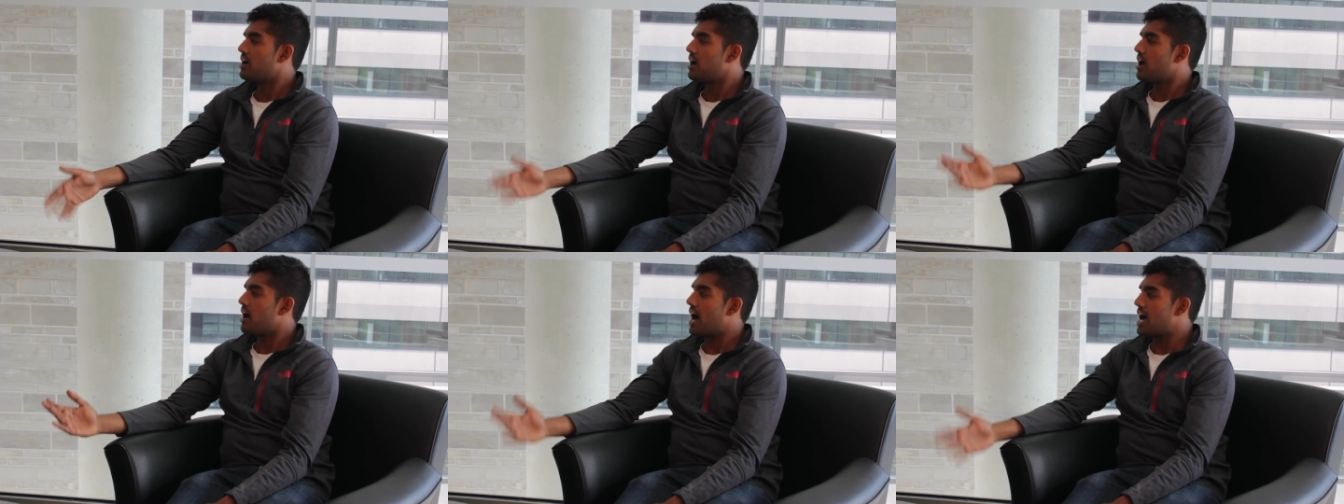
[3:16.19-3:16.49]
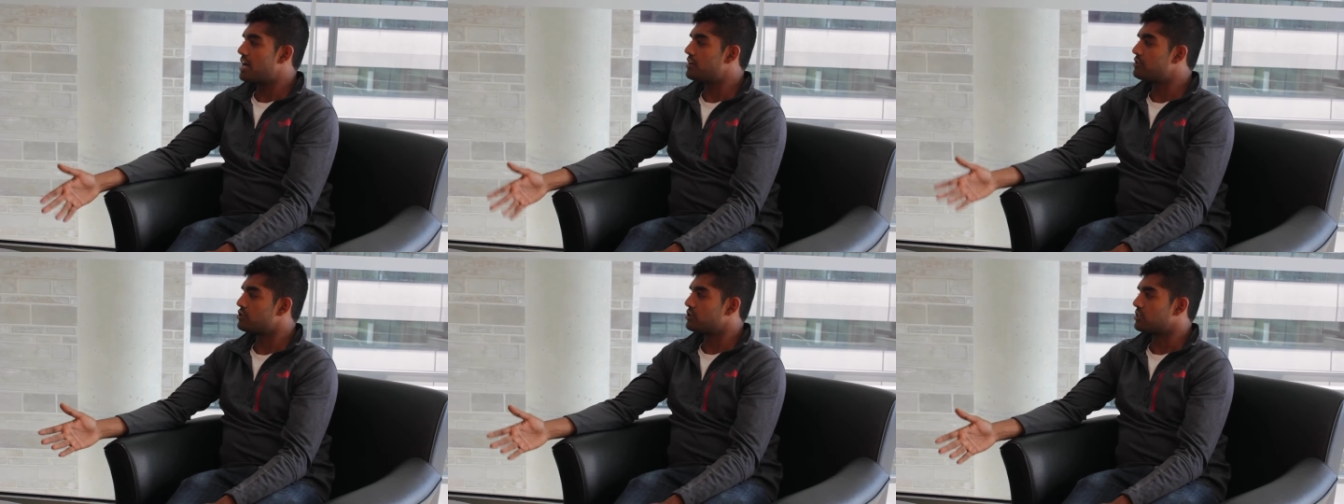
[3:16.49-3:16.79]

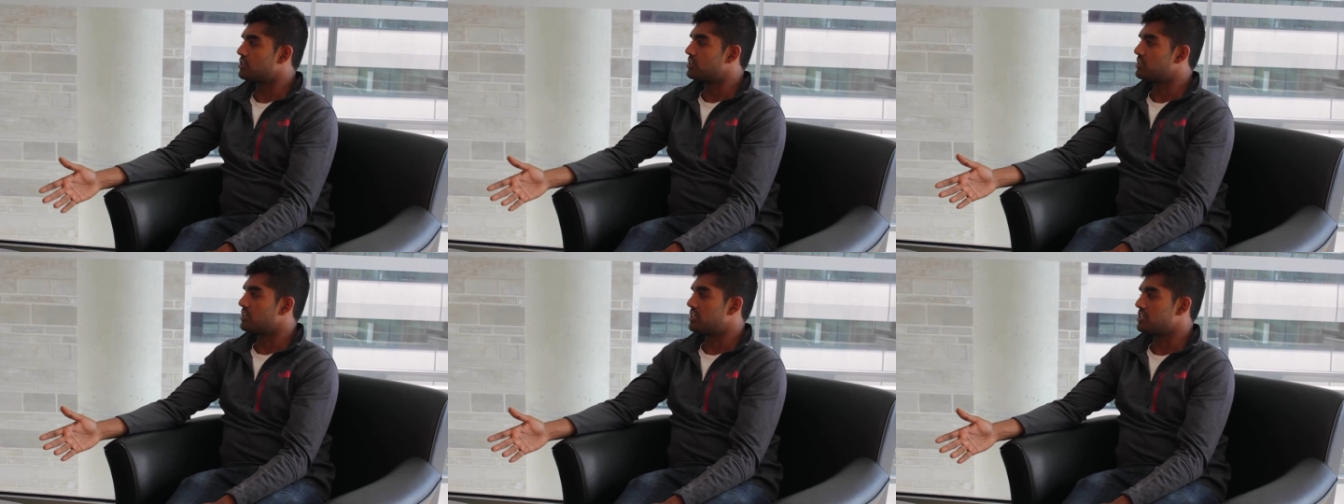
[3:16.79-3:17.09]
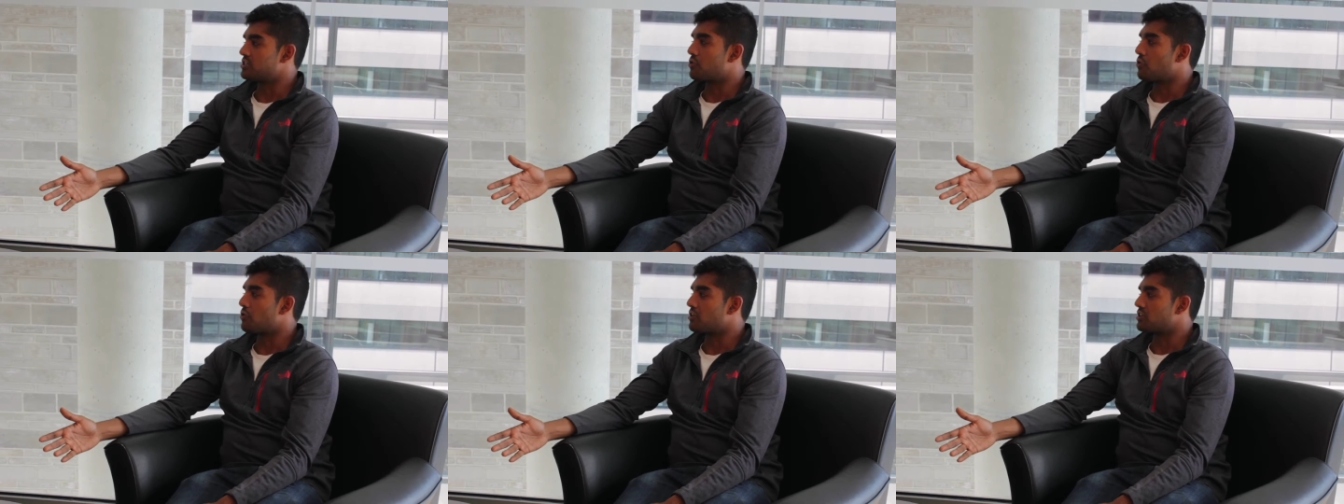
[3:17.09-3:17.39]
hydrogen
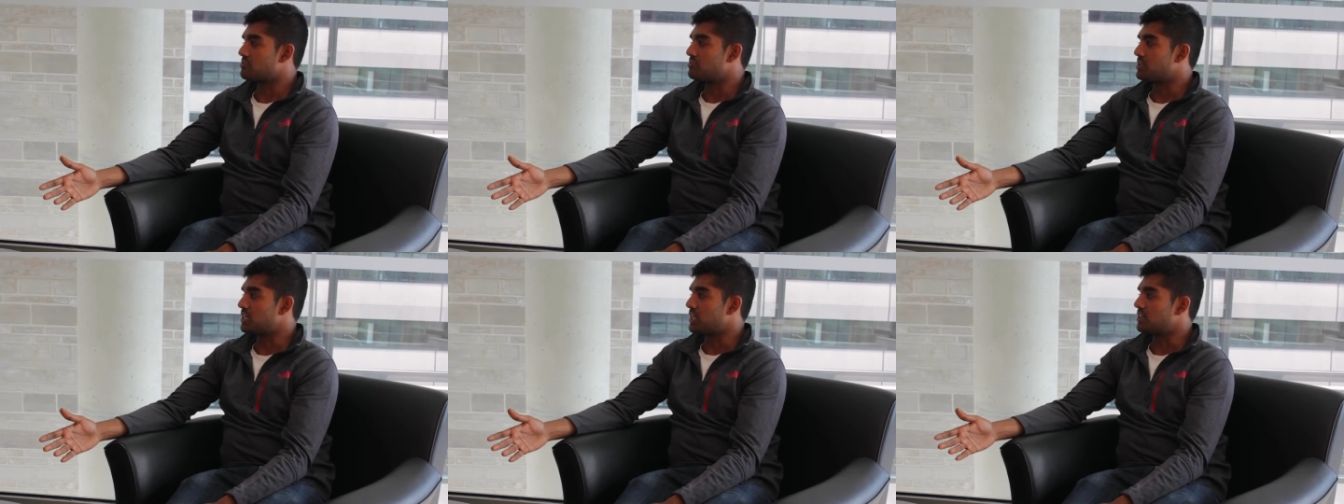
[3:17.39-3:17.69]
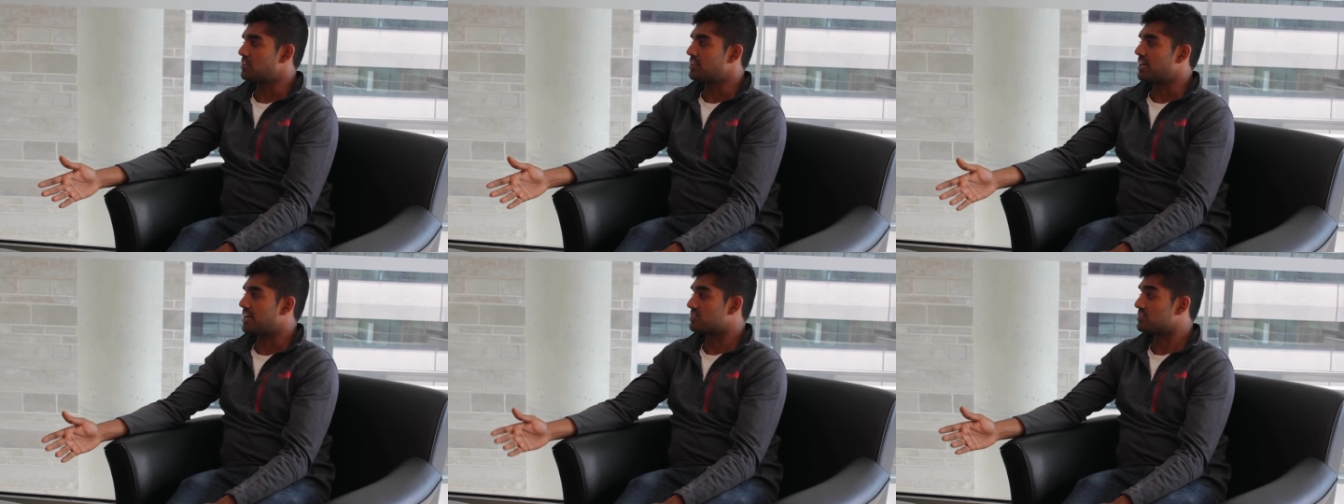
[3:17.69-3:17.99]
is going to be
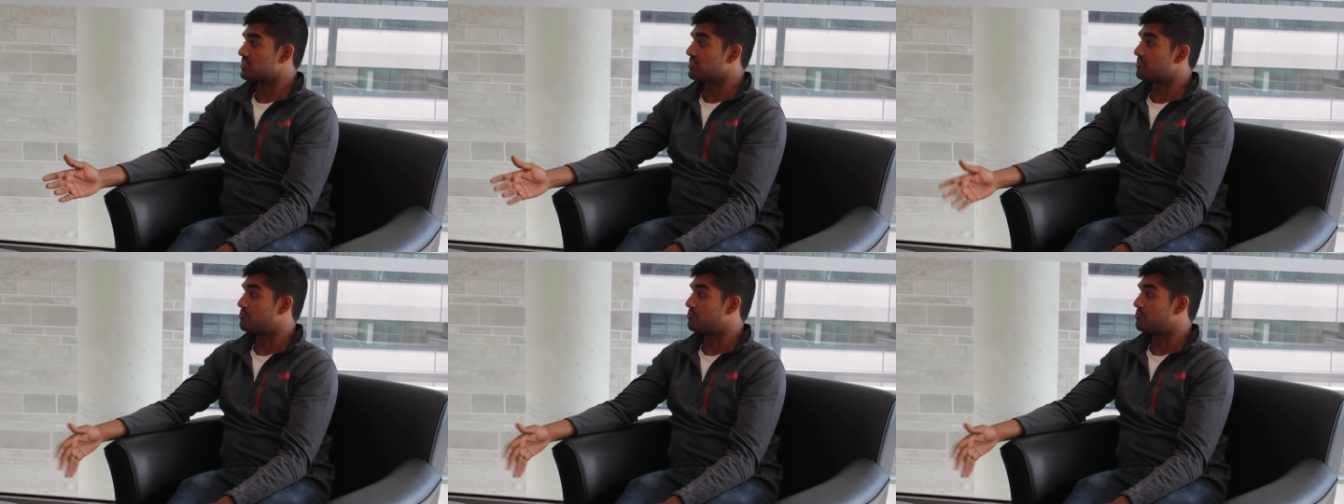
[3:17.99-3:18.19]
the next